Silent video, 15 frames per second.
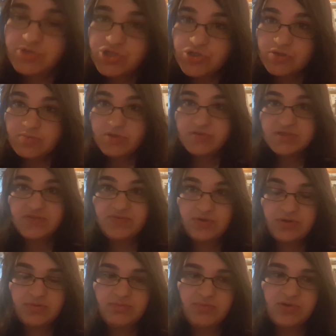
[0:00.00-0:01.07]
sure most of
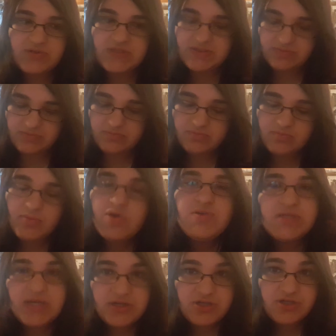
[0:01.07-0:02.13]
your most
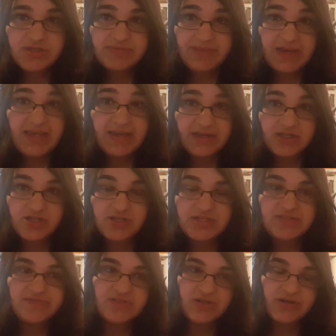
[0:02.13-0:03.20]
most countries, many
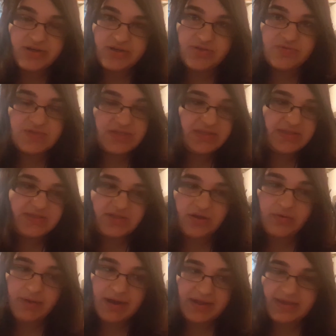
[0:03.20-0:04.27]
countries have started using this
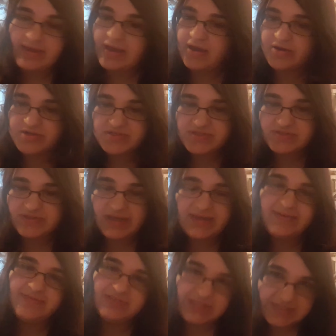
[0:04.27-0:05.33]
already. Ours is
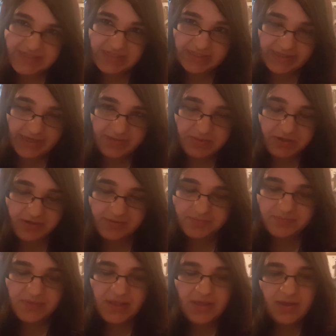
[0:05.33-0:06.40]
kind of late to the game here.
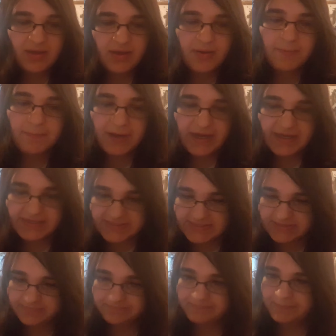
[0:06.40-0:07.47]

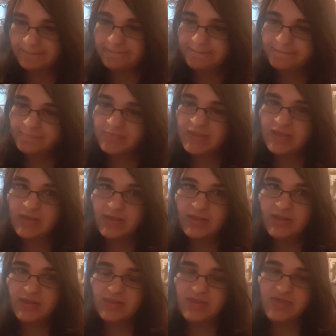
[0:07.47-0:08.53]
But
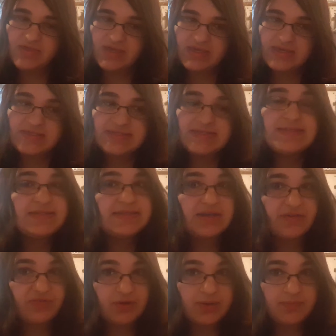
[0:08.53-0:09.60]
the thing is, it's
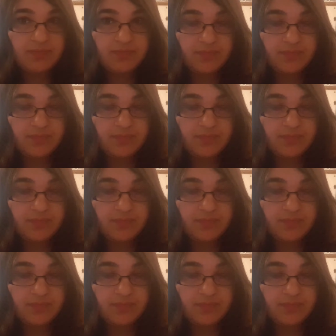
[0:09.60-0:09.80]
different.